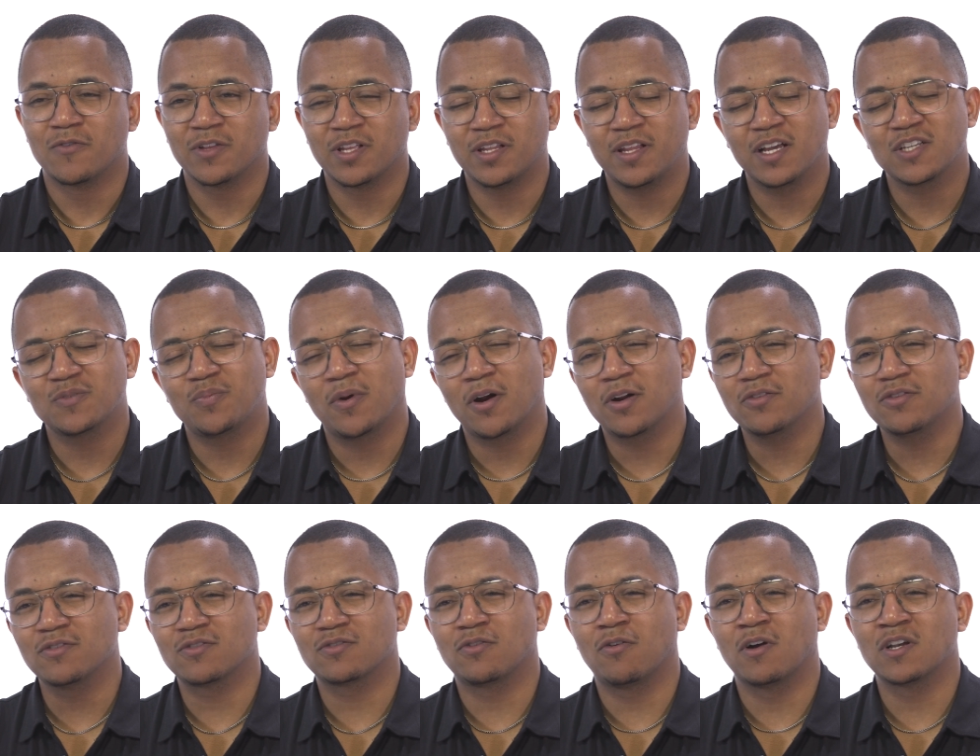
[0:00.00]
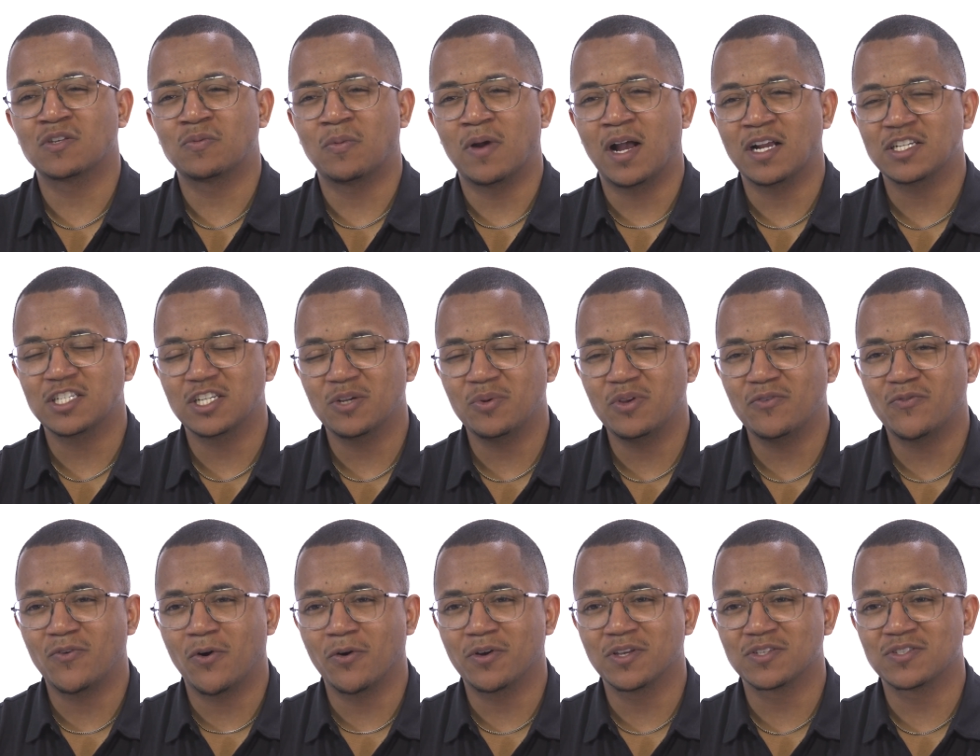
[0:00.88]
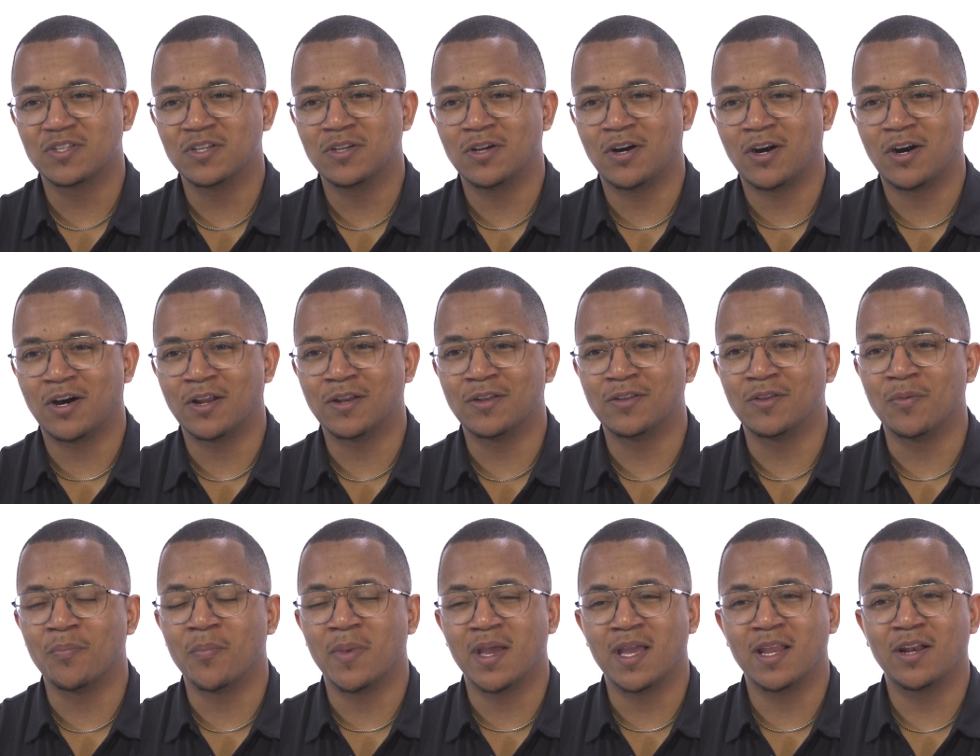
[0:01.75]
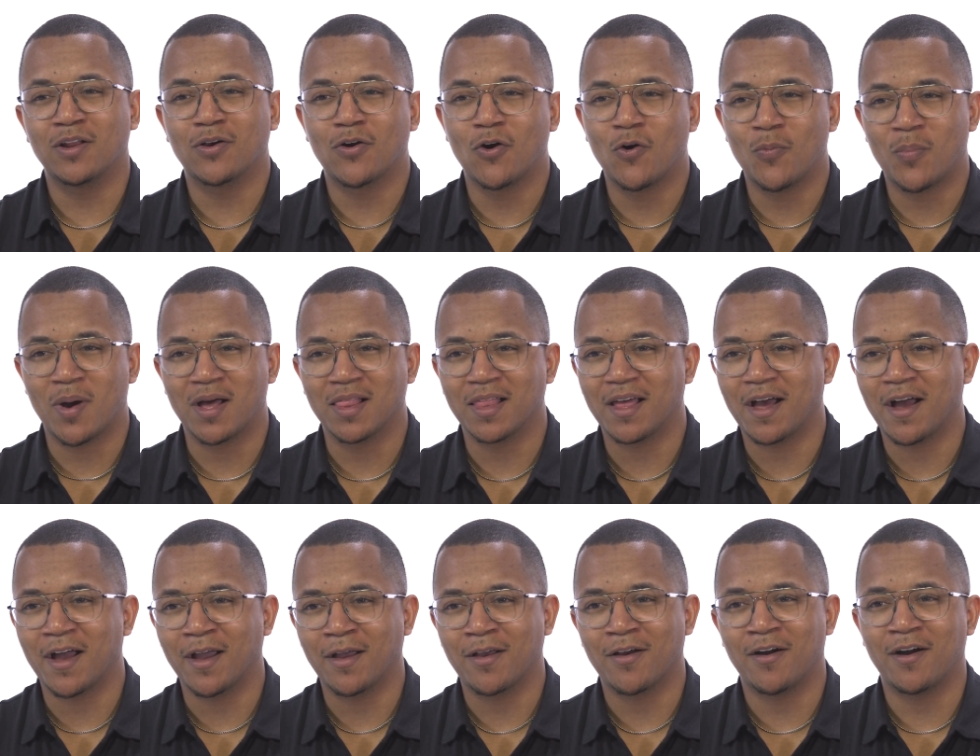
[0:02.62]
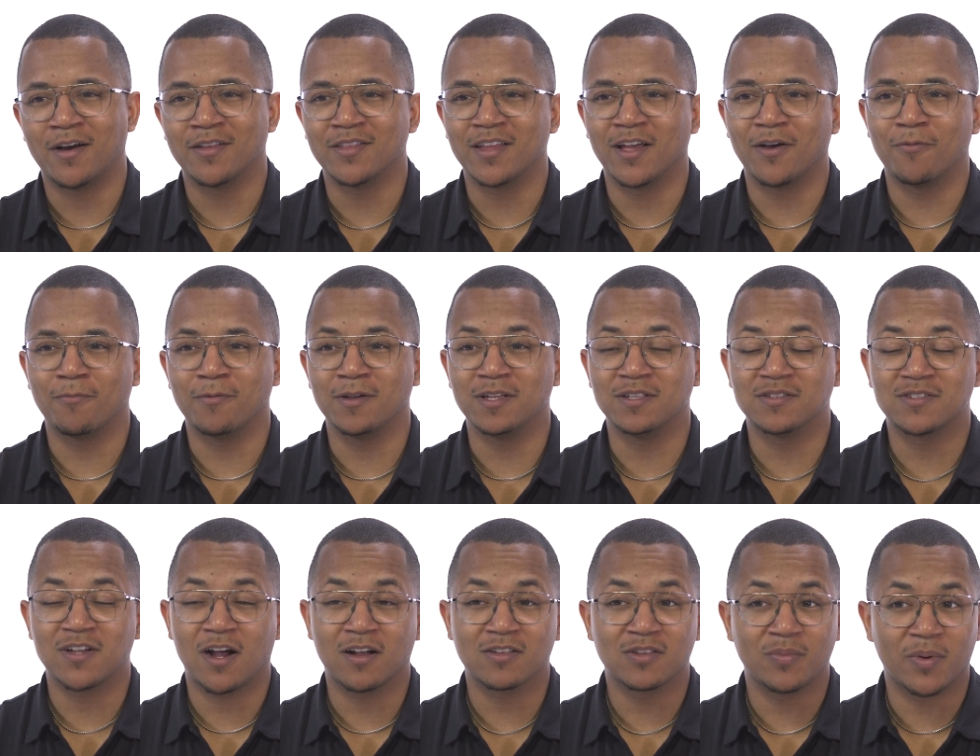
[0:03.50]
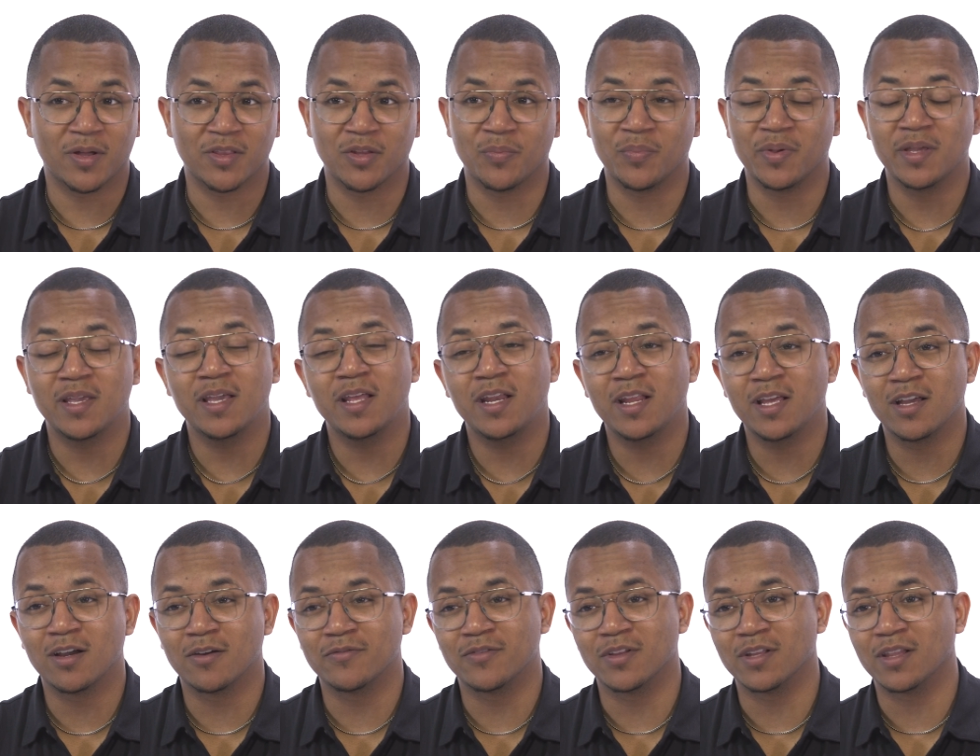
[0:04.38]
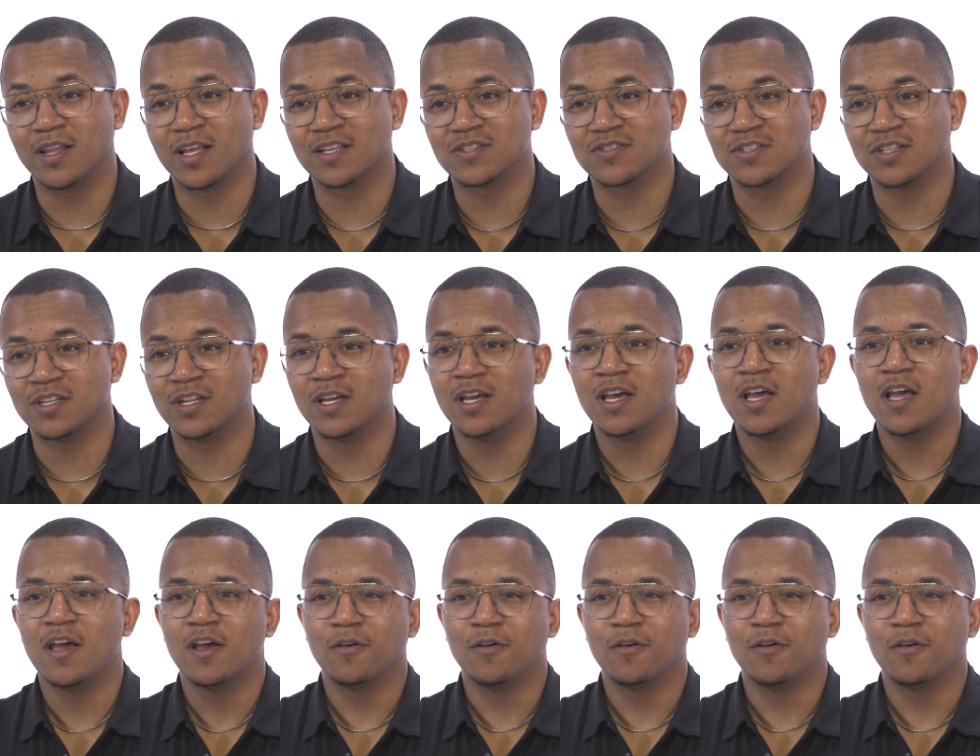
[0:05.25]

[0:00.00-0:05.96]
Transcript: For the next part of this course, we're actually going to be focusing on the main Copilot icon that we talked about in the beginning of the lesson,